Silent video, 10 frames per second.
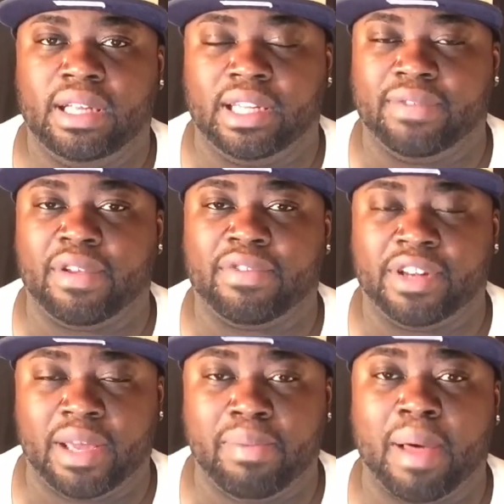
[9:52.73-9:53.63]
Live every
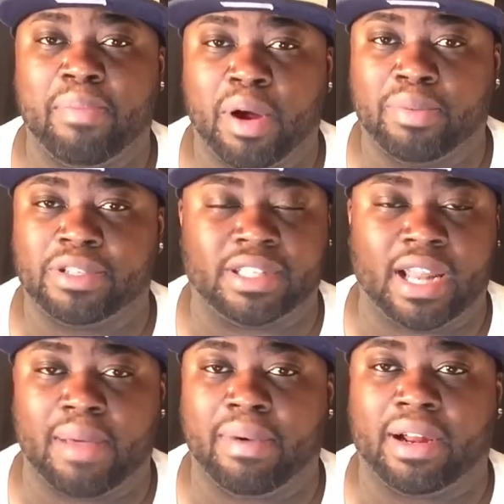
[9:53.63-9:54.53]
day by purpose and
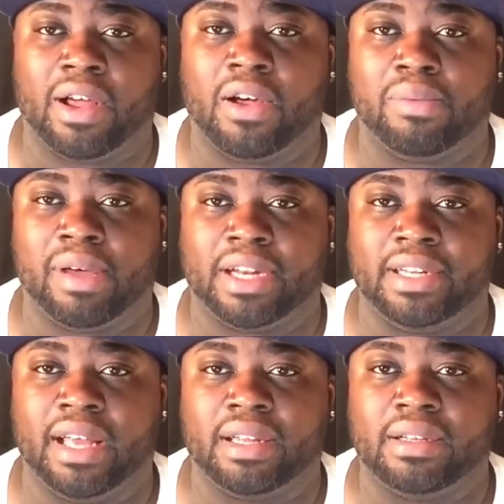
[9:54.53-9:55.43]
not by the almighty
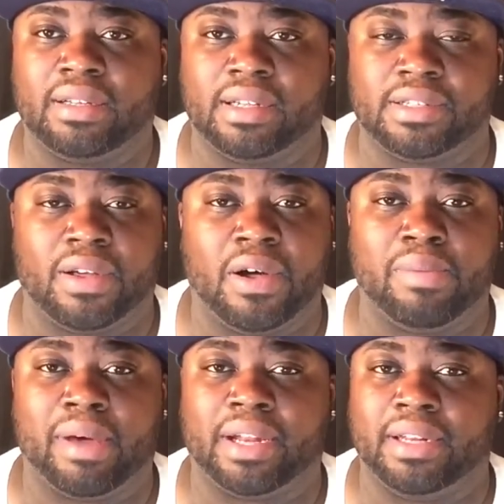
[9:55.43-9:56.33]
dollar, because the
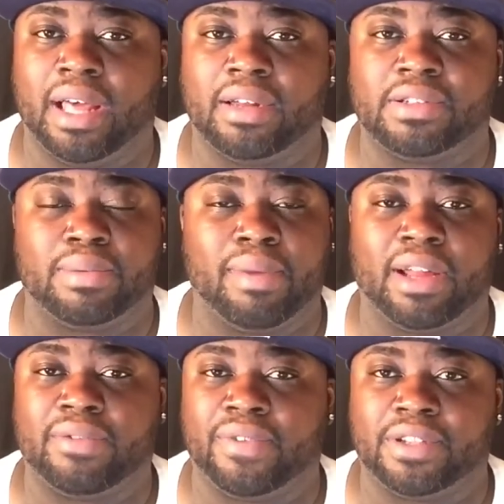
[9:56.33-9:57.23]
almighty dollar is a
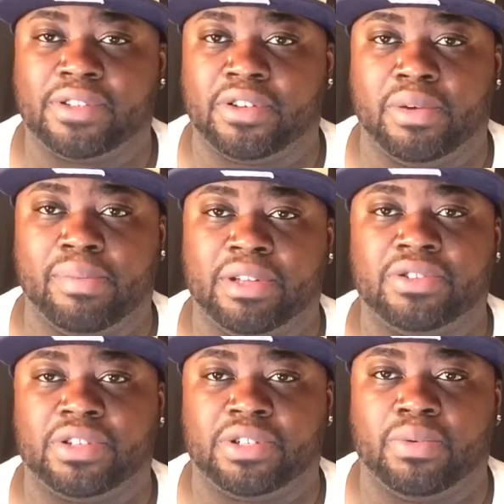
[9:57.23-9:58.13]
minor fix to your major
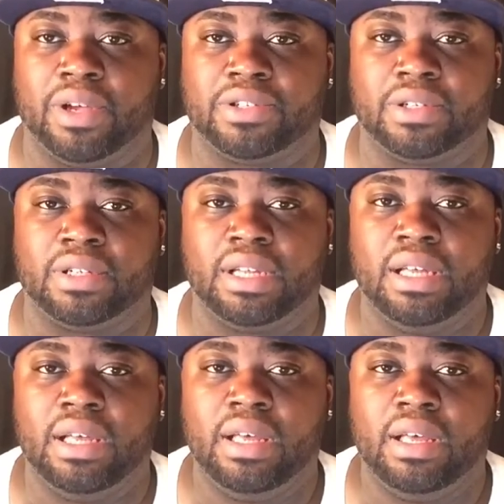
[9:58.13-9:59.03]
situation.
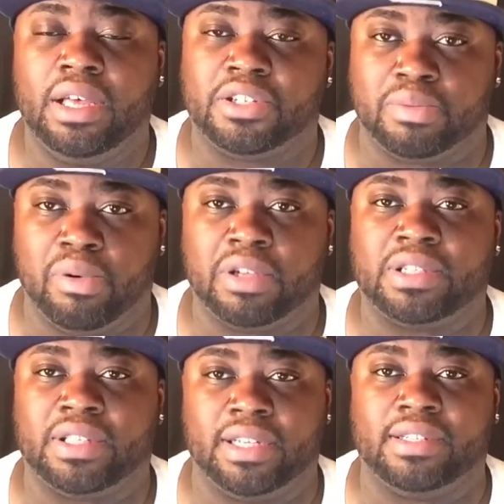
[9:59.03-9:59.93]
It's your boy
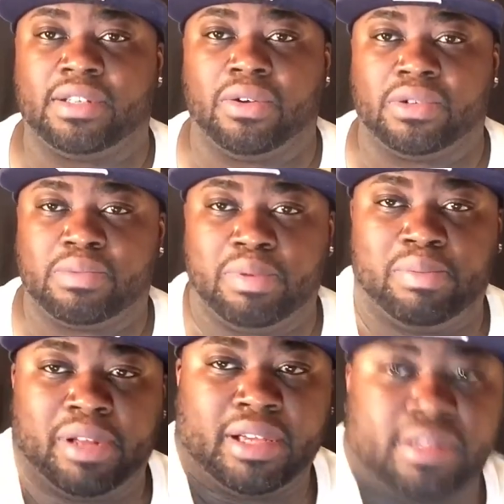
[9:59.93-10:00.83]
T Stokes. Be
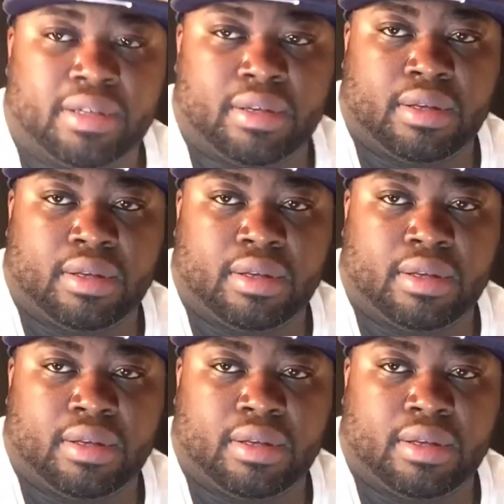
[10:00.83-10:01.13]
blessed.